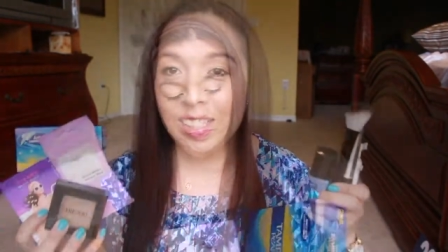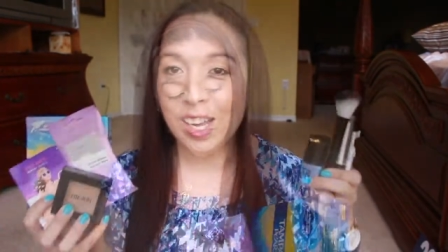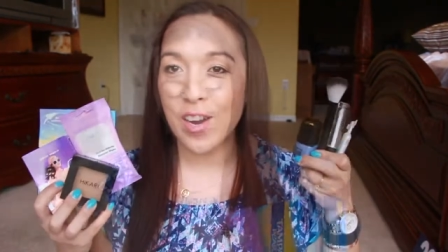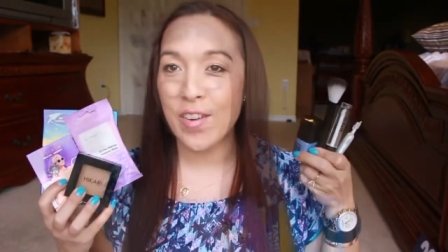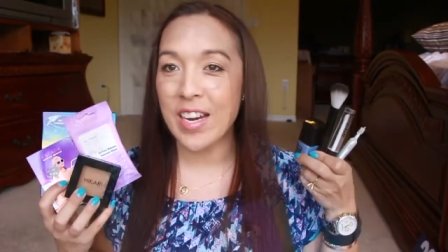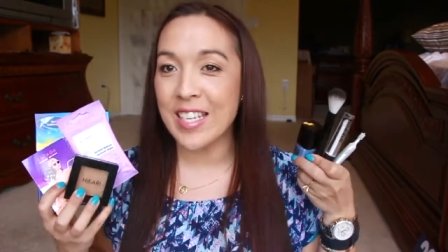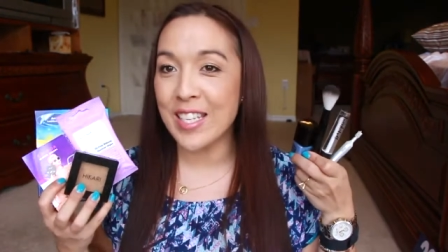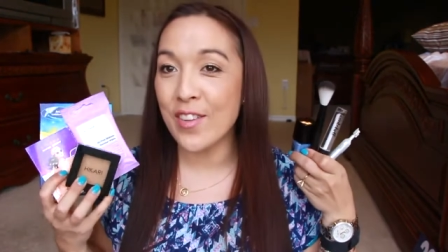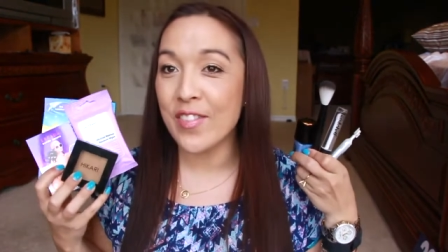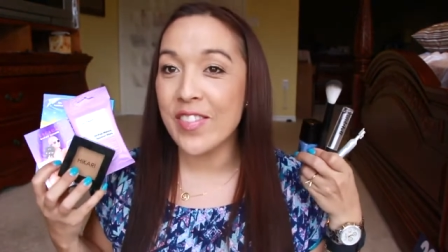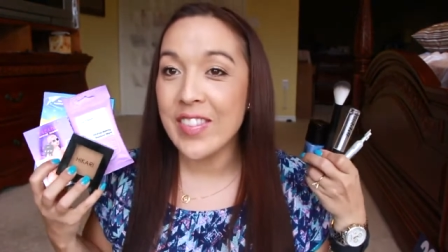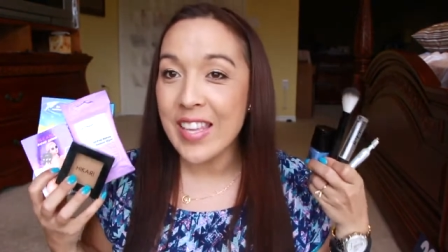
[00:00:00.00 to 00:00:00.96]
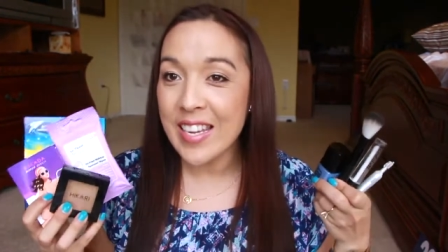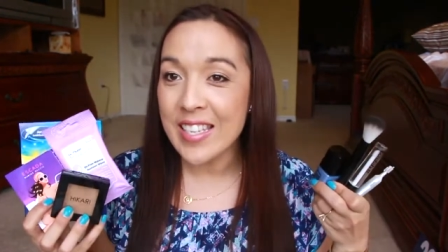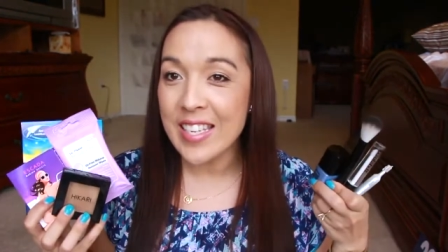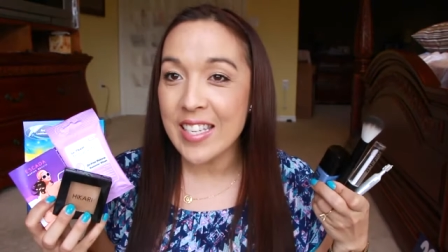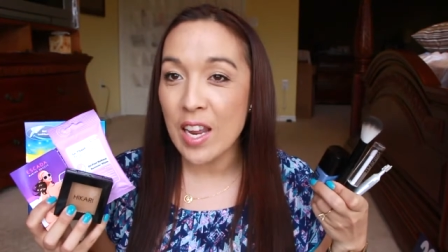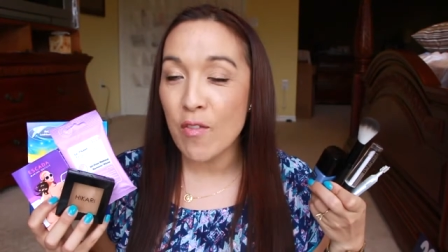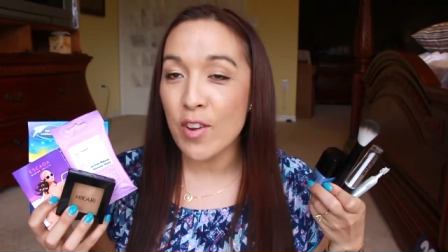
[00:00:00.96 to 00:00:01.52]
All right, so this
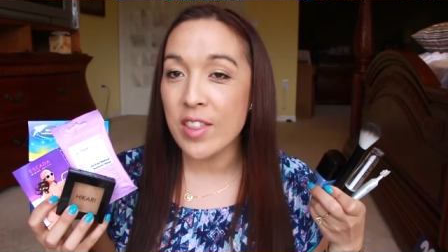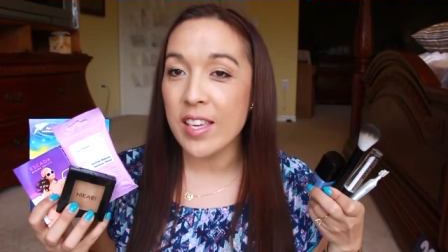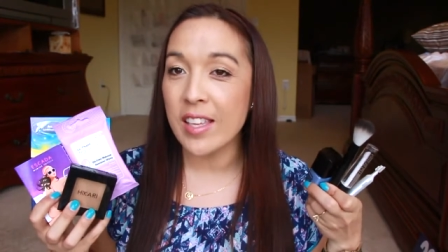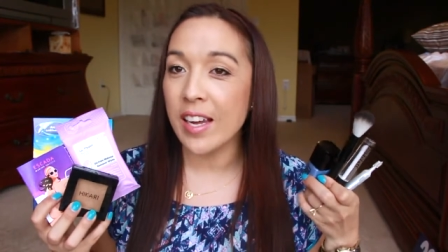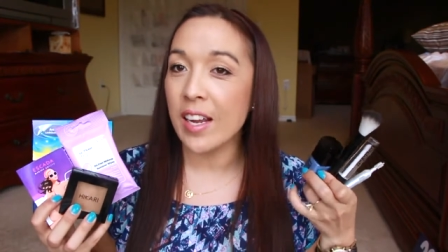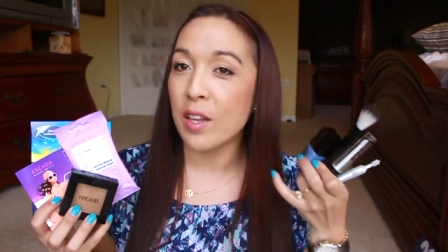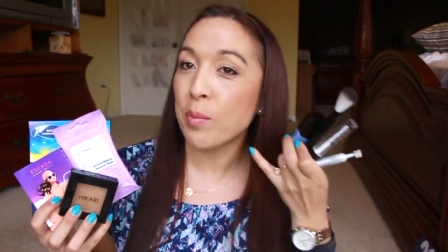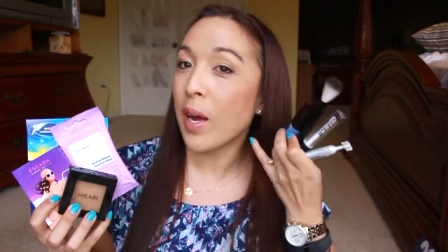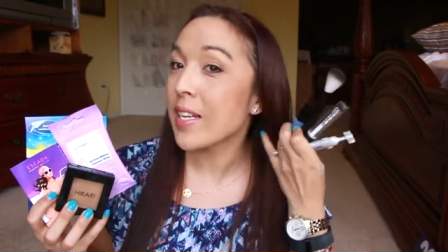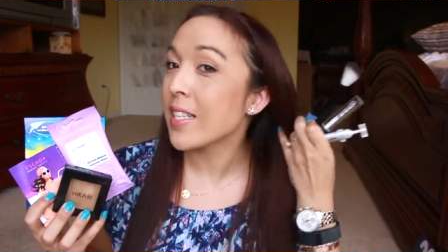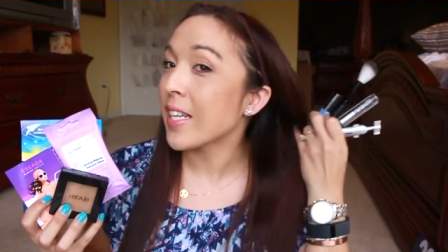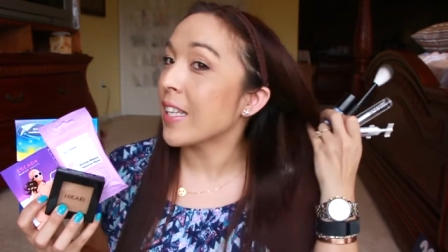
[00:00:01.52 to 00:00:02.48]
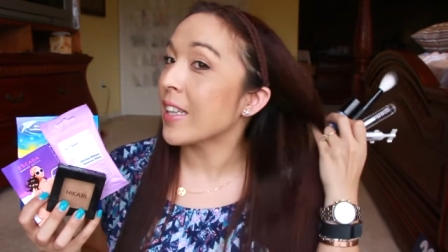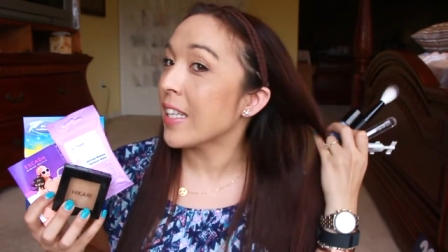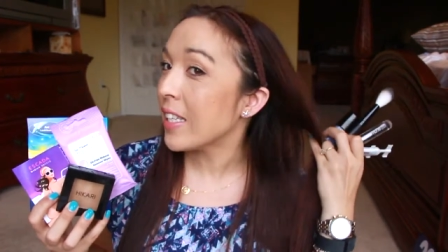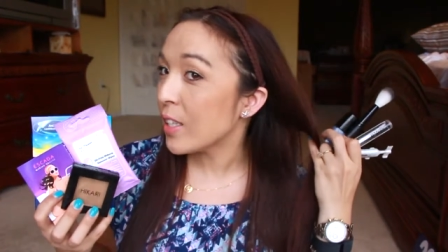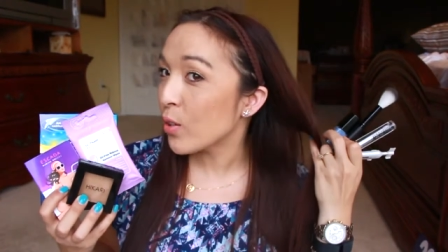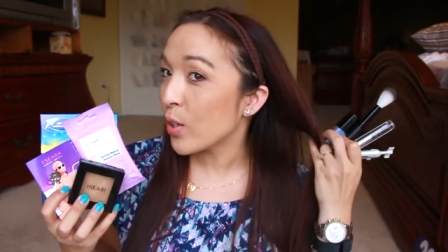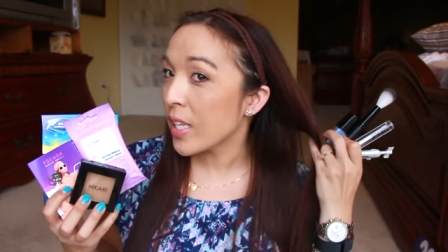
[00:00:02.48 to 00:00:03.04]
is everything I got in the box. I got the
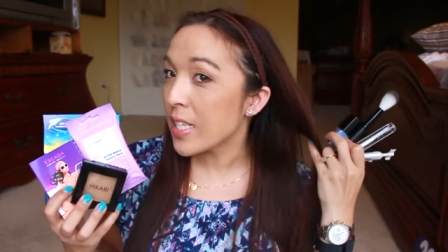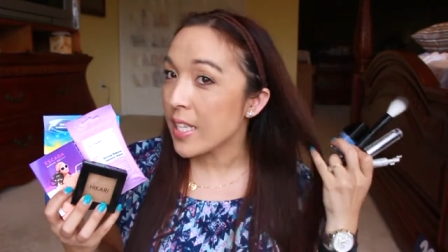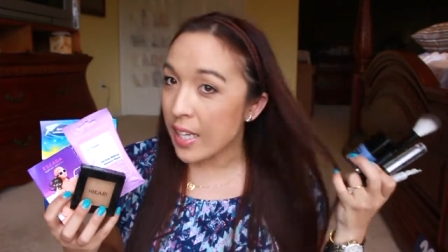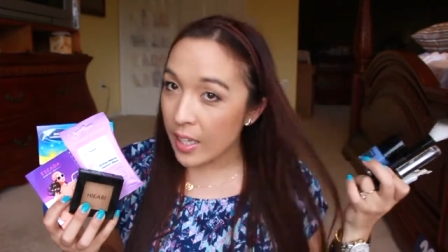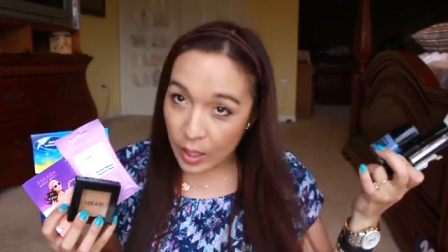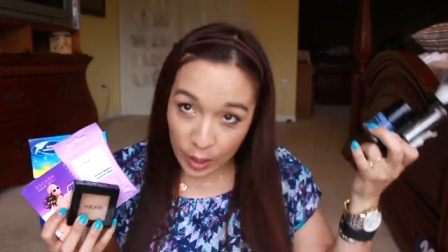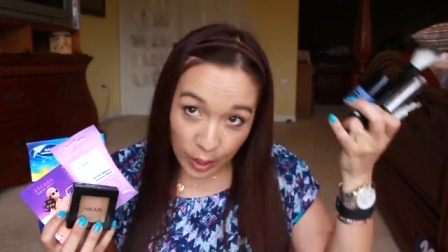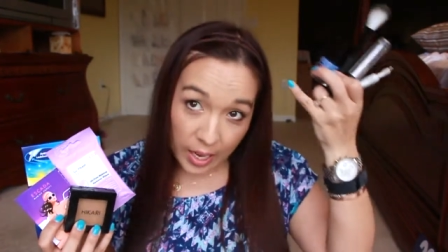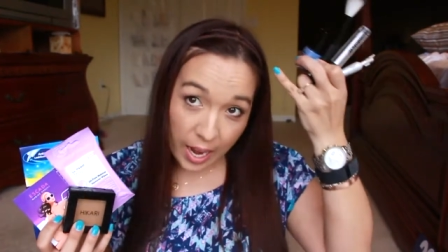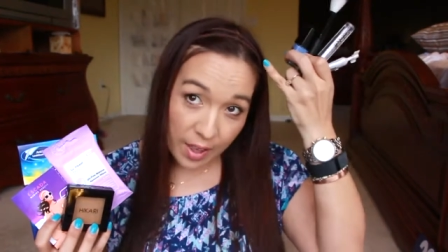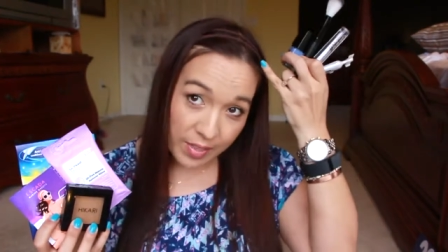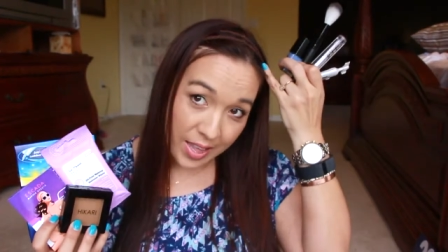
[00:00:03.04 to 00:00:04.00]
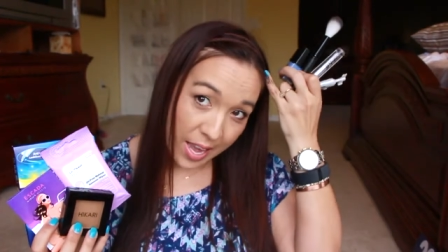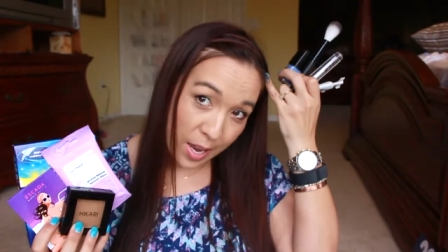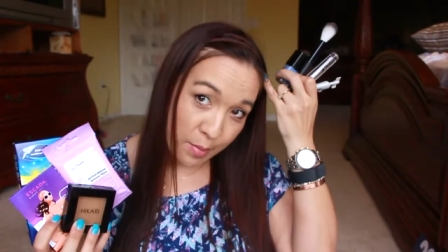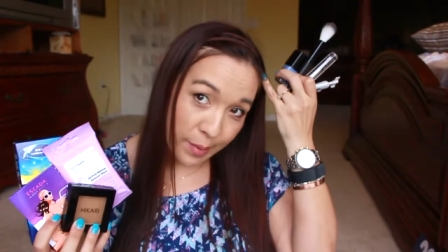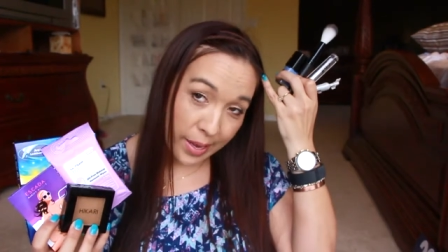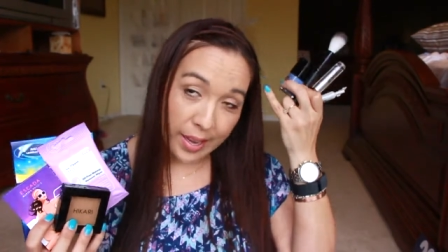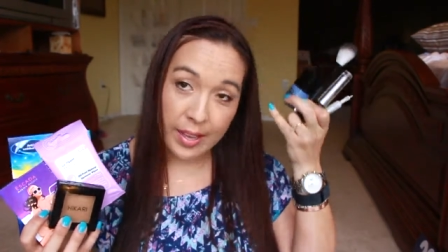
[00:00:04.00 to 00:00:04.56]
earrings here, I had the
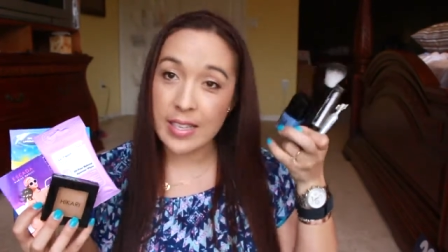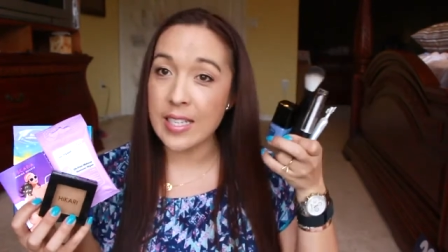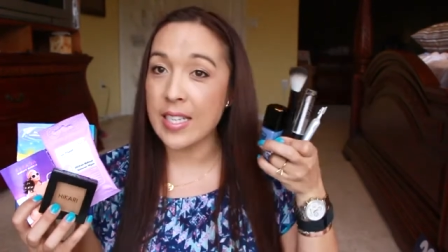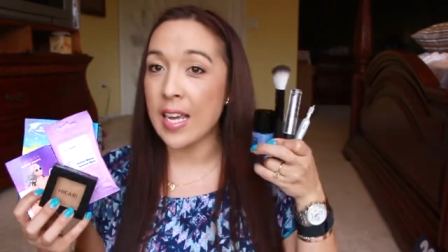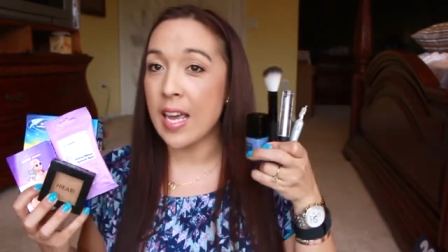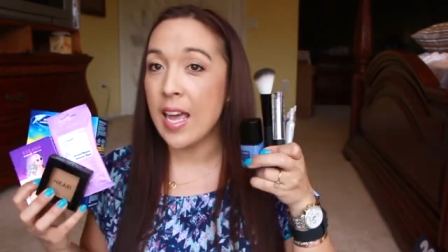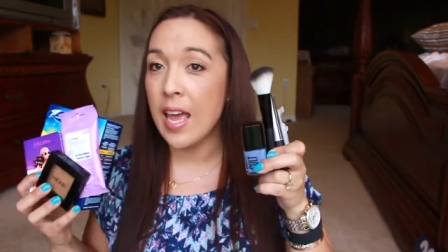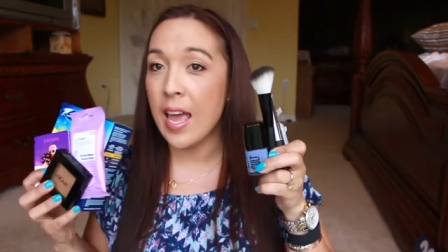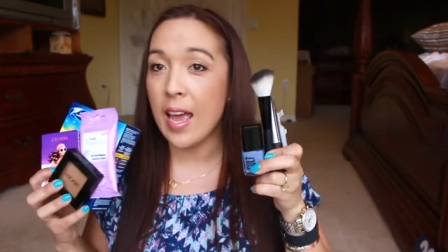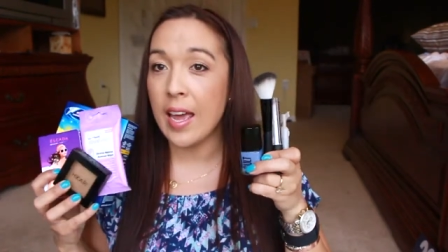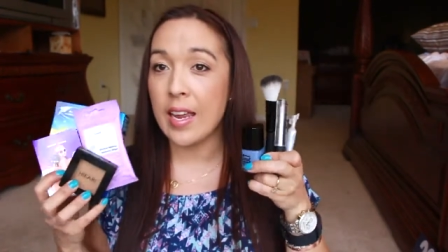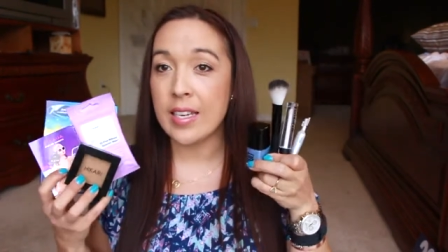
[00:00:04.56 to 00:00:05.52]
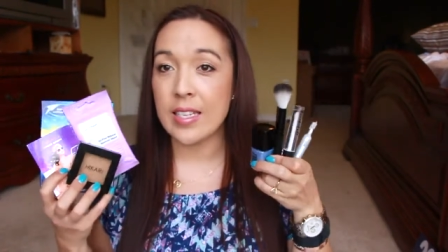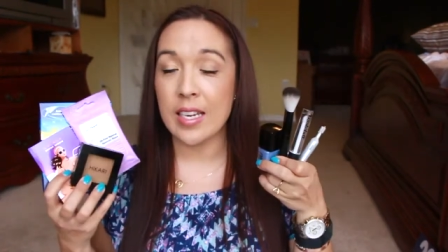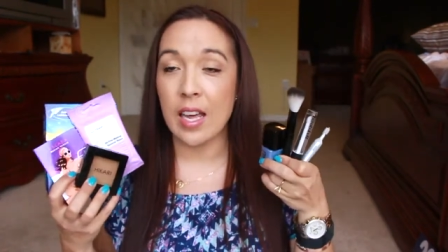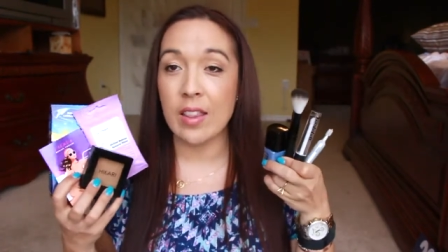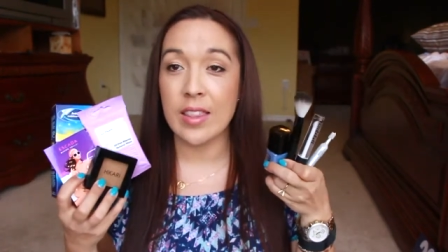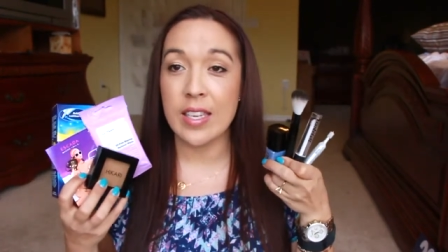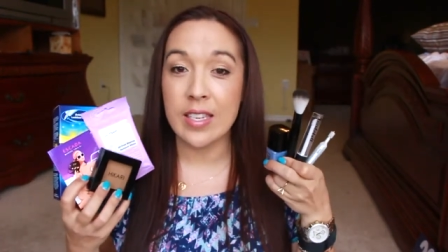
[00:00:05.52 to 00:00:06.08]
headband, and
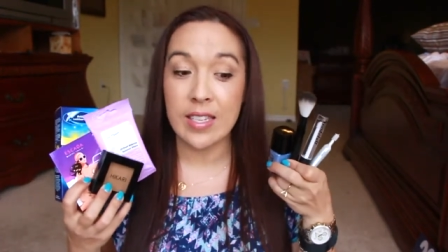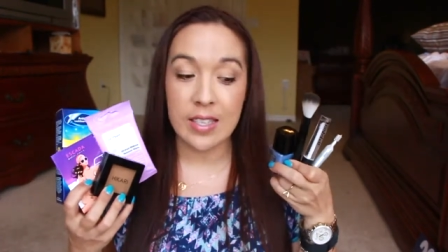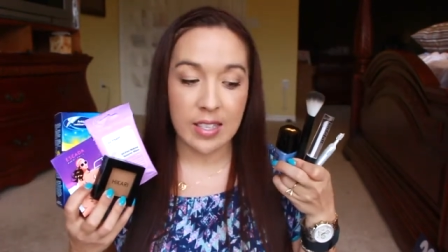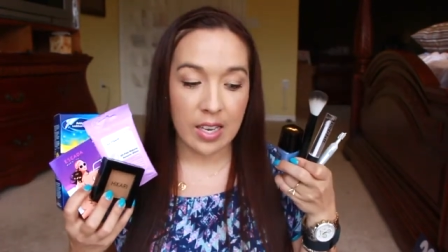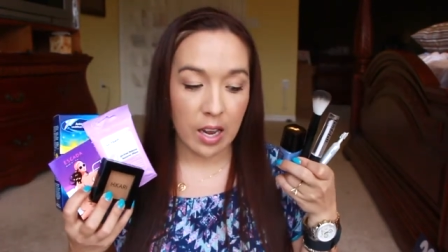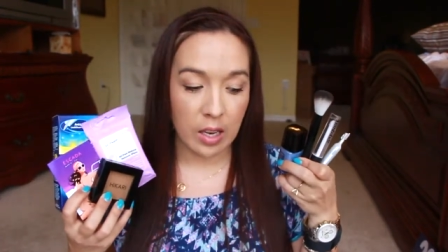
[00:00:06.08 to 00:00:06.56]
this,